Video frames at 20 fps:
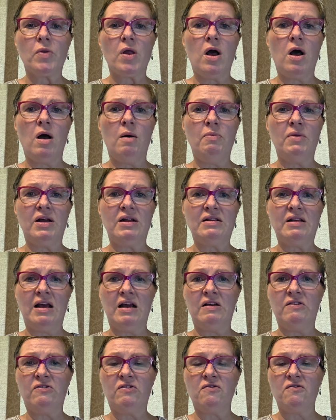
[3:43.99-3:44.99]
They
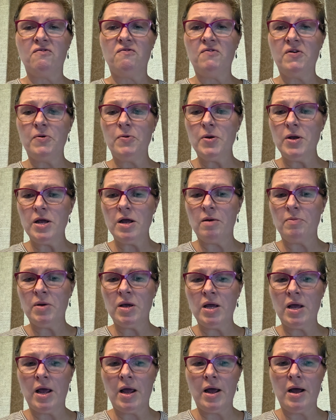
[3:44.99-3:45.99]
taste very
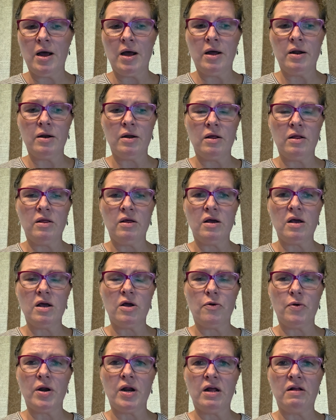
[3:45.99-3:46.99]
yummy, and the
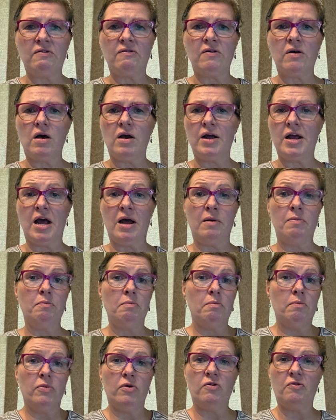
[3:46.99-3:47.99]
ingredients,
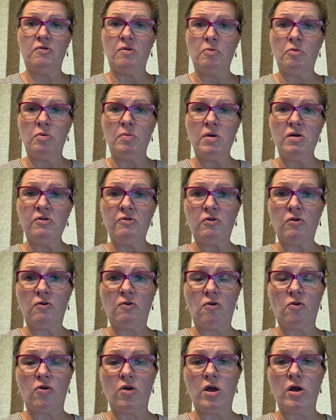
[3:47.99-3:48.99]
again, they're Simple Mills,
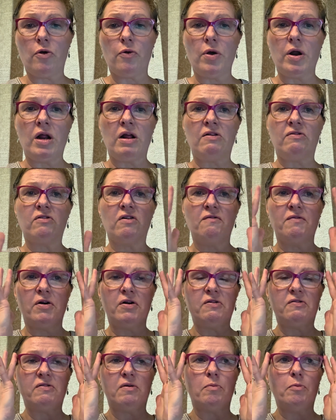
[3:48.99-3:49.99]
so the ingredients are
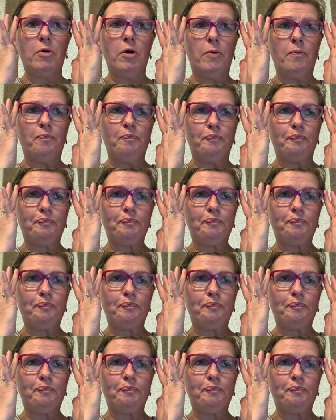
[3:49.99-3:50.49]
very simple.